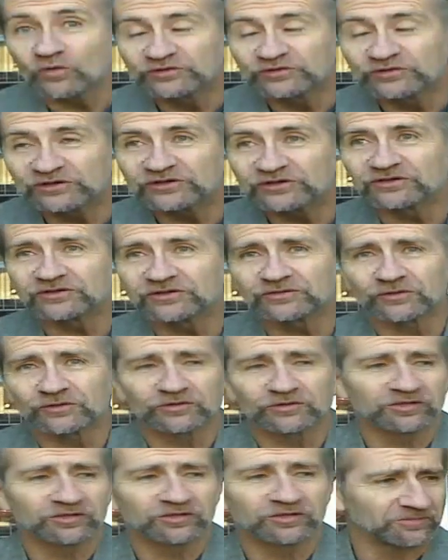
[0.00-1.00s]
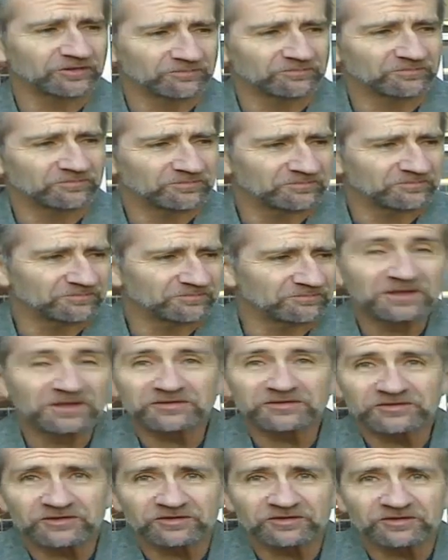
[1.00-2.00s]
Jesus or the
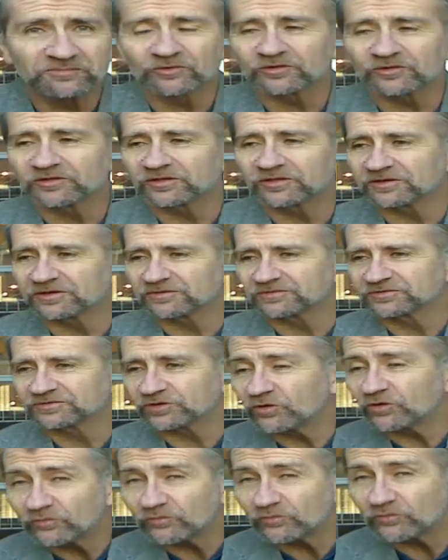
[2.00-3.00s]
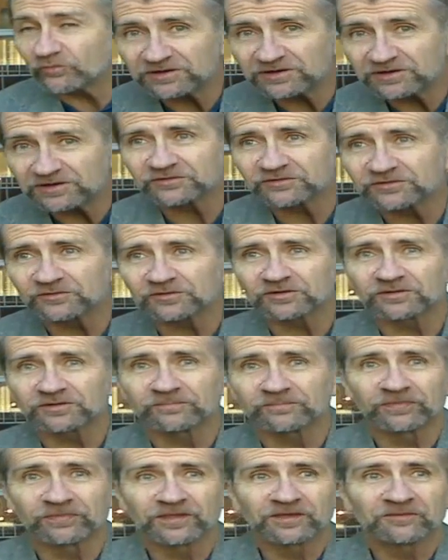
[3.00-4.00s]
Muslim or the Jehovah's Witness or
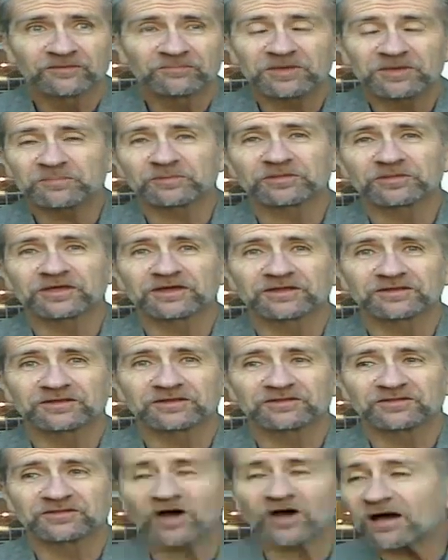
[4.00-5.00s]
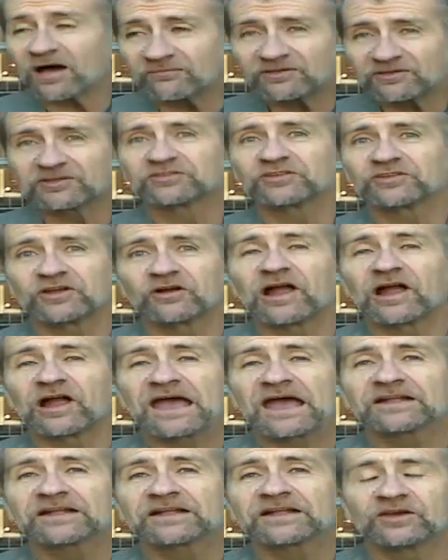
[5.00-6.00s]
people that obviously are
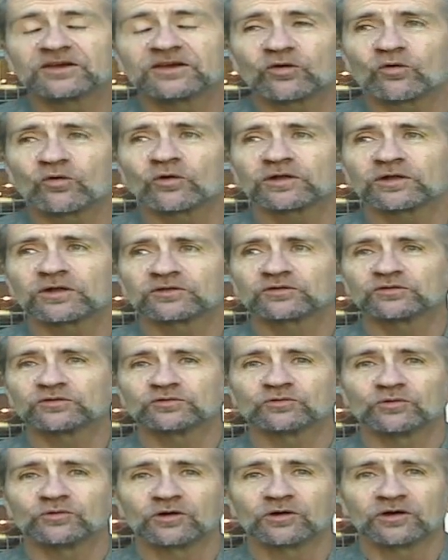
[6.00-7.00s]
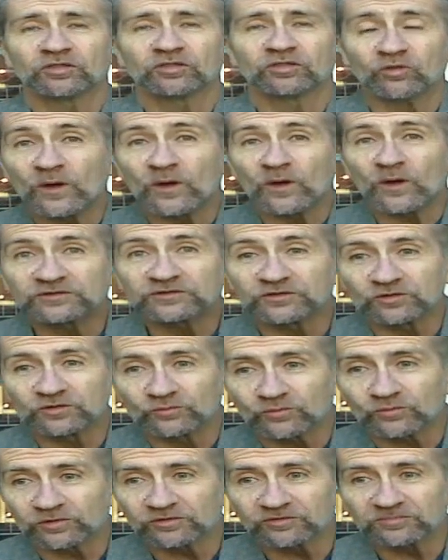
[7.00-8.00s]
acting according to the ways of the
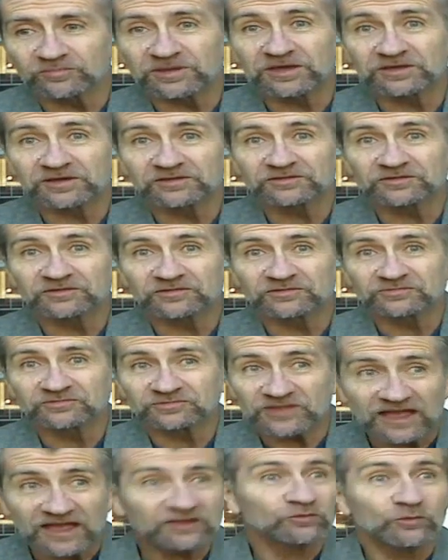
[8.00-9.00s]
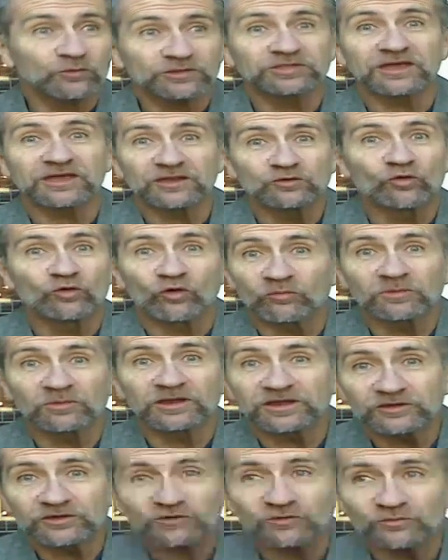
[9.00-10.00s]
world because that's what they
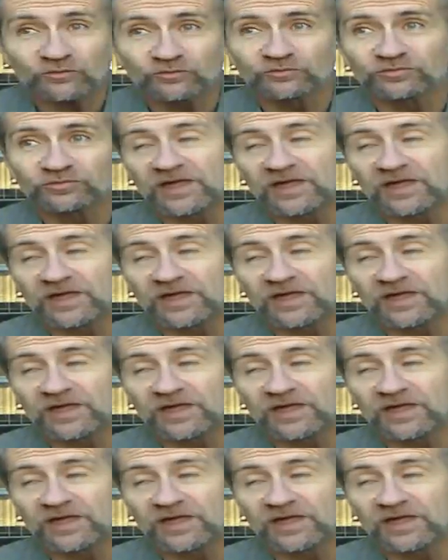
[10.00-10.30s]
normally do.